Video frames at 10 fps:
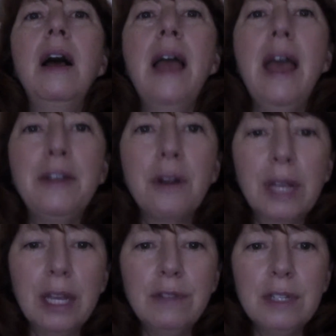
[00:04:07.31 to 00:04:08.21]
and our
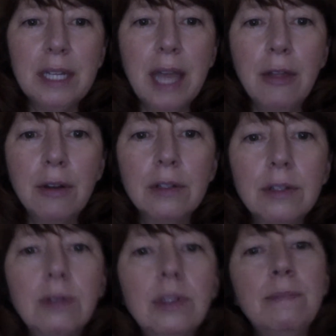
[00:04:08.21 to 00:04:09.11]
gifts together.
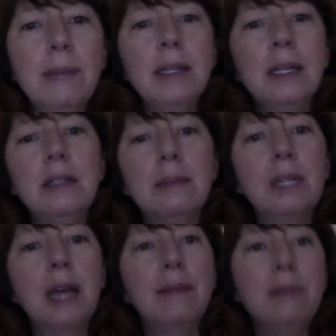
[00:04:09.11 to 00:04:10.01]
So spending some
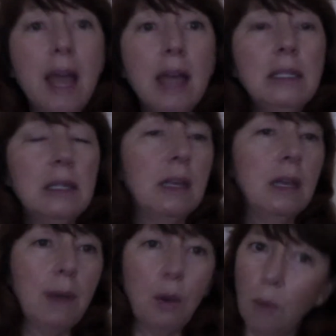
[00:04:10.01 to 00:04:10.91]
time next thinking
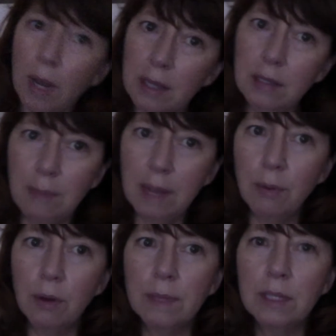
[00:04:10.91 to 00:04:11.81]
about what is my
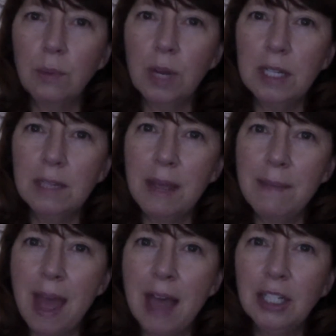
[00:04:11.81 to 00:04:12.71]
purpose, what is my
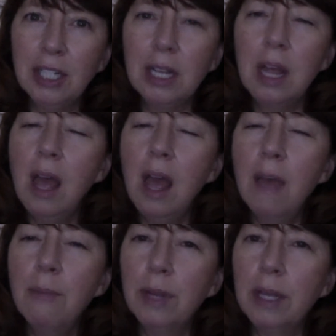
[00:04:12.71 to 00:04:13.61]
passion,
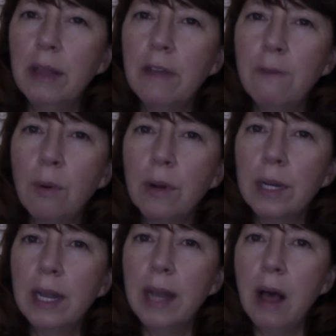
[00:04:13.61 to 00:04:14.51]
and bringing that forward
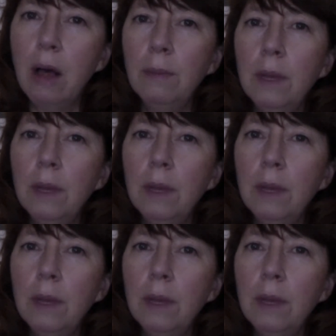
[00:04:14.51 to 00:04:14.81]
can help.